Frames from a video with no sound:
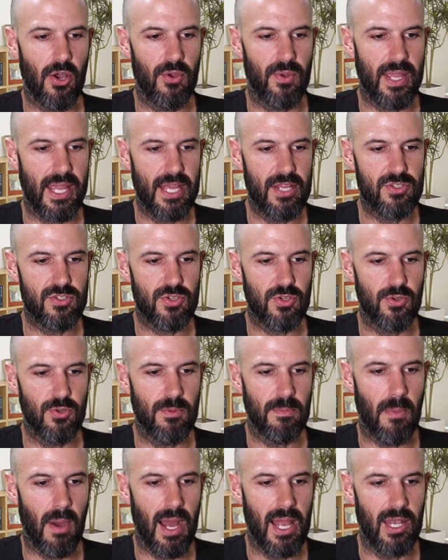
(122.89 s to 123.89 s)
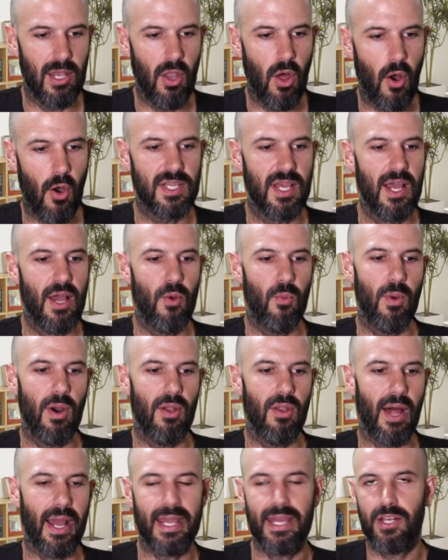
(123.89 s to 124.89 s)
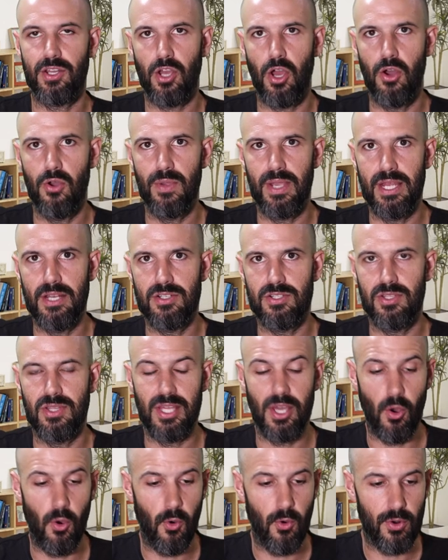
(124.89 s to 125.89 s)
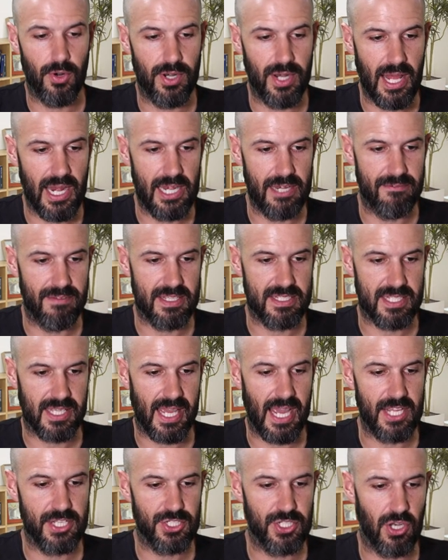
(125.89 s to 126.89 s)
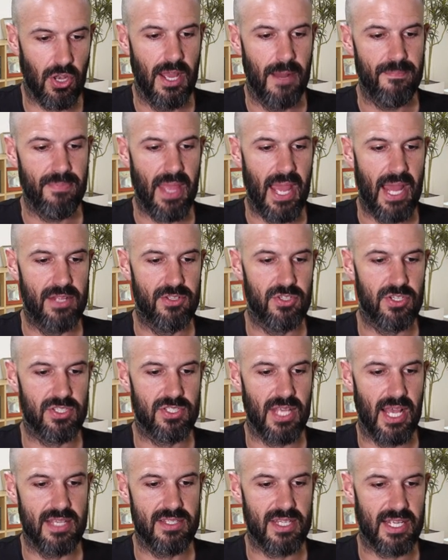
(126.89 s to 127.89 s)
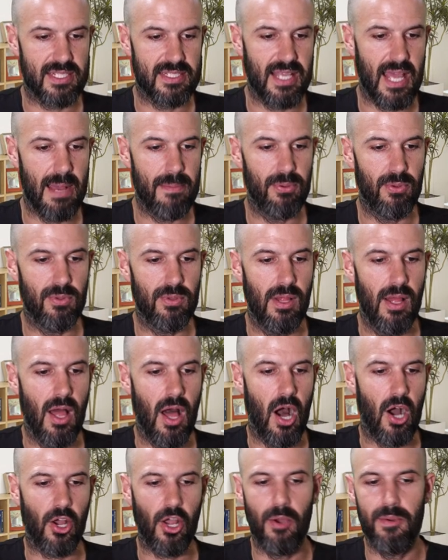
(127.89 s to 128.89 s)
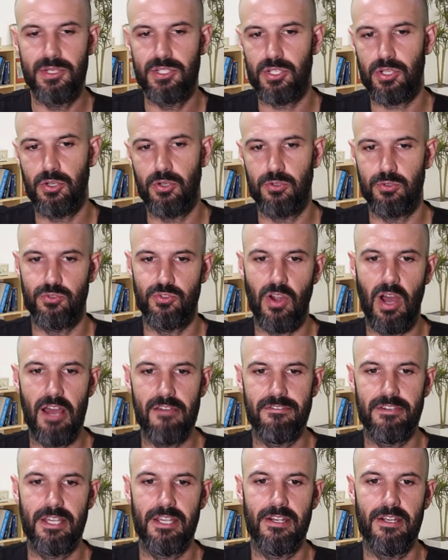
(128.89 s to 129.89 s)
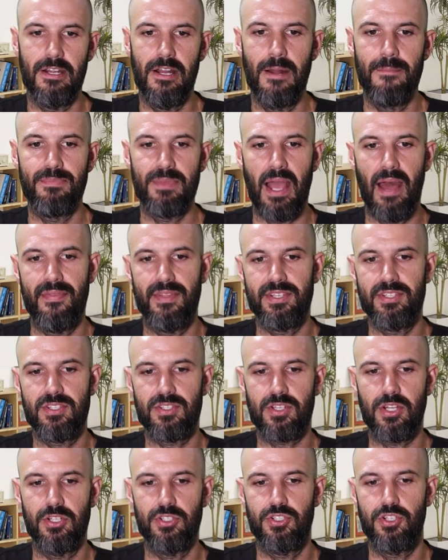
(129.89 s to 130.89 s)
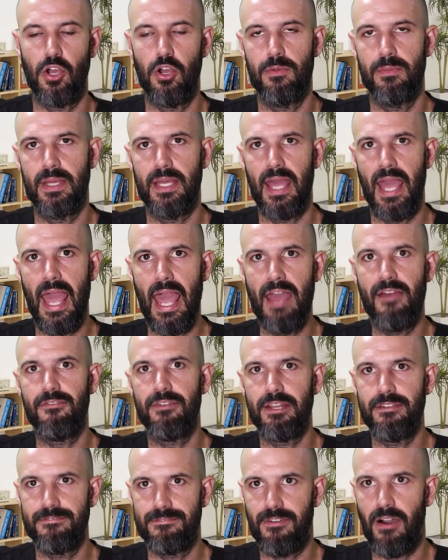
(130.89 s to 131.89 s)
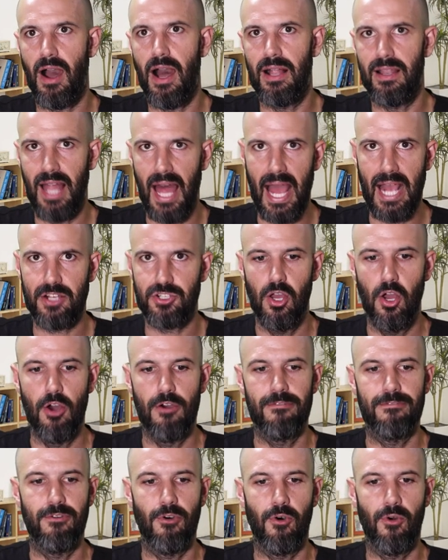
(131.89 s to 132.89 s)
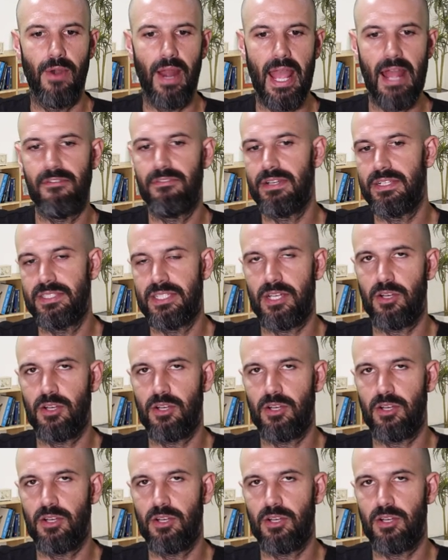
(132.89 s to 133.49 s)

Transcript: into my logs, well, I can go into the audit and investigation logs. And just as an example, I'll go into Google Drive here and this is going to show me every file action for every single